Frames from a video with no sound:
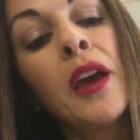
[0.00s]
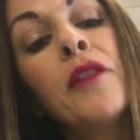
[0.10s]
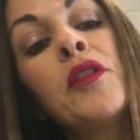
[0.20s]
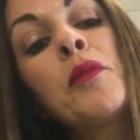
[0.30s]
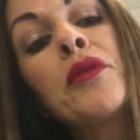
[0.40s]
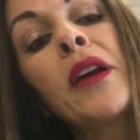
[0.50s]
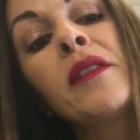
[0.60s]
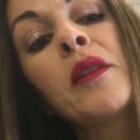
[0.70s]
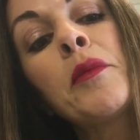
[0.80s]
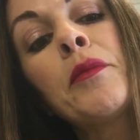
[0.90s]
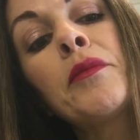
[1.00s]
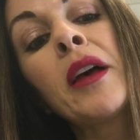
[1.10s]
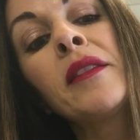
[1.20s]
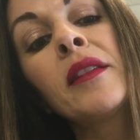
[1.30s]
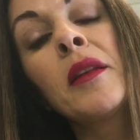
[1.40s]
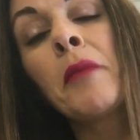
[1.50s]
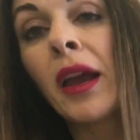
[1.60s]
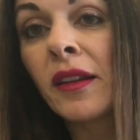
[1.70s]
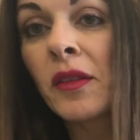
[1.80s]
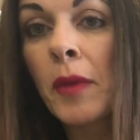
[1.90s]
If you press the plus and the
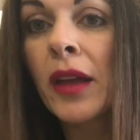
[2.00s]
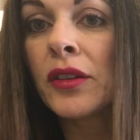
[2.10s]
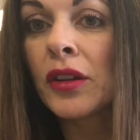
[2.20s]
minus button,